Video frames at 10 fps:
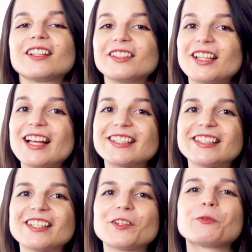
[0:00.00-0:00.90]

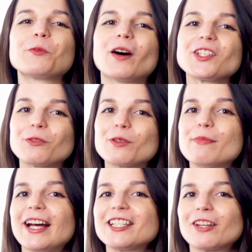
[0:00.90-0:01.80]
Lastly, we want to
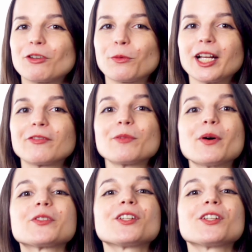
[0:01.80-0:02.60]
remind everyone of the most